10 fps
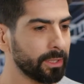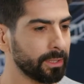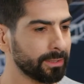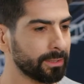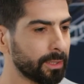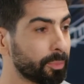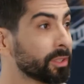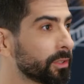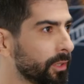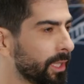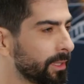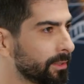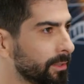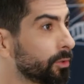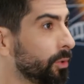is
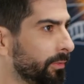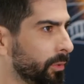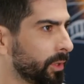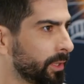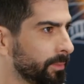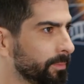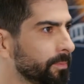personalized to the viewer.